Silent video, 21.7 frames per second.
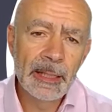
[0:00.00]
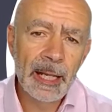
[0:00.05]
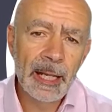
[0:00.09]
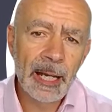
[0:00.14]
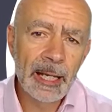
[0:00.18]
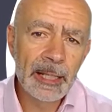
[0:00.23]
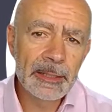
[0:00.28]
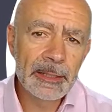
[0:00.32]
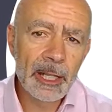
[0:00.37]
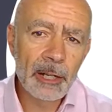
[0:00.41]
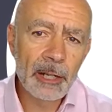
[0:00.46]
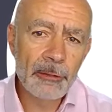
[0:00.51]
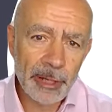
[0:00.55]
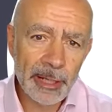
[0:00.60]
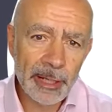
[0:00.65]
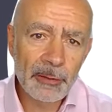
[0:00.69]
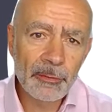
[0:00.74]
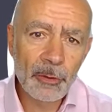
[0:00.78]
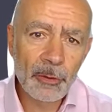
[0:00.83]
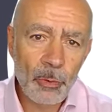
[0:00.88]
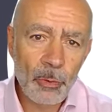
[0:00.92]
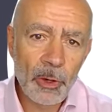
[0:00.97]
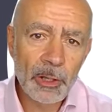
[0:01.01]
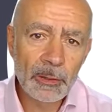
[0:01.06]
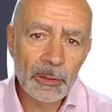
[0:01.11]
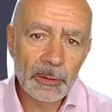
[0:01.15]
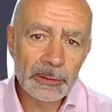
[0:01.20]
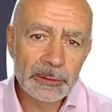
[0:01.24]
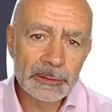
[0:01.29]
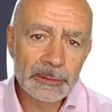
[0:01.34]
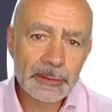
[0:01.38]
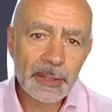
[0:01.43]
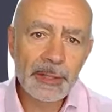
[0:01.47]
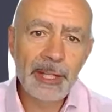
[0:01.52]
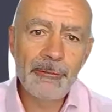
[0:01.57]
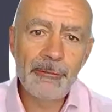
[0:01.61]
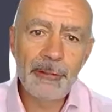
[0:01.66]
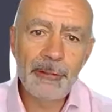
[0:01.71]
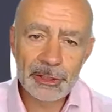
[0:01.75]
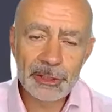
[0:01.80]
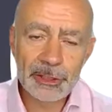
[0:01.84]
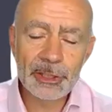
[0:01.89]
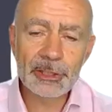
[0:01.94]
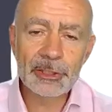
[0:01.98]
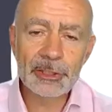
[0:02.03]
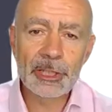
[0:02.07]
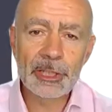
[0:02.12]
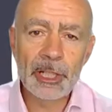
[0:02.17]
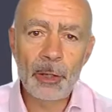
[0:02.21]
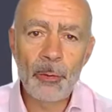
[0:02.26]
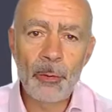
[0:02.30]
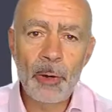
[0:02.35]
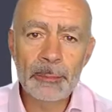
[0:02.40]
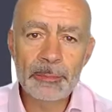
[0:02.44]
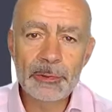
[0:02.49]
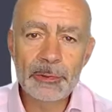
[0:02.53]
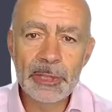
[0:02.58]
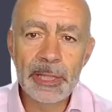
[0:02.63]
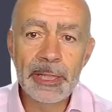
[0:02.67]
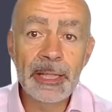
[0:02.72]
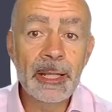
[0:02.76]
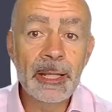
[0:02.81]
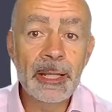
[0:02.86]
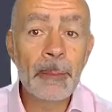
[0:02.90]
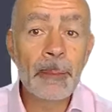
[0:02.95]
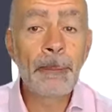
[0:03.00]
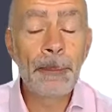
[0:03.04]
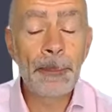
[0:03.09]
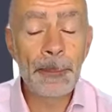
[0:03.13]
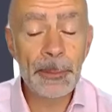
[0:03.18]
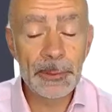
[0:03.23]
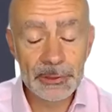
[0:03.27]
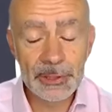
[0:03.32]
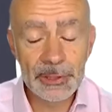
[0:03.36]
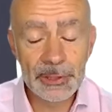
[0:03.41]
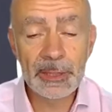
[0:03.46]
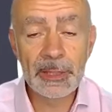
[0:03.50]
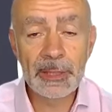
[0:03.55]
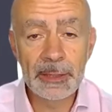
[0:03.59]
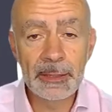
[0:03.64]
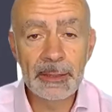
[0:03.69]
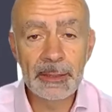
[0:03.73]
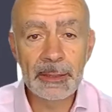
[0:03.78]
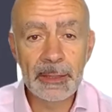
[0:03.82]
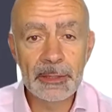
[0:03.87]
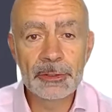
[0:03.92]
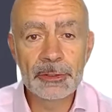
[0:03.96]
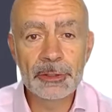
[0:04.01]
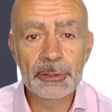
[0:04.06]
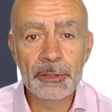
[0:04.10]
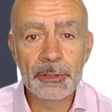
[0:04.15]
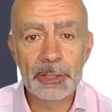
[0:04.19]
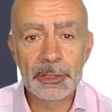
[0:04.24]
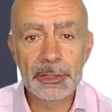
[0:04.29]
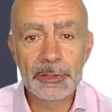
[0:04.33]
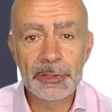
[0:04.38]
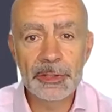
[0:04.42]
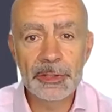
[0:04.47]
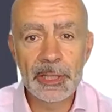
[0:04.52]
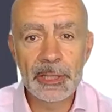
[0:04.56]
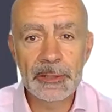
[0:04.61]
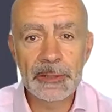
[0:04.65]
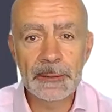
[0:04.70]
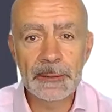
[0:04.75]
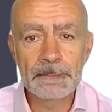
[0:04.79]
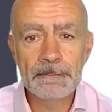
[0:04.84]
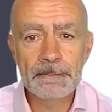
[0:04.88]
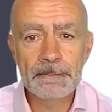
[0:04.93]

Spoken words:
And around the world, there is slow uptake, particularly in the construction sector.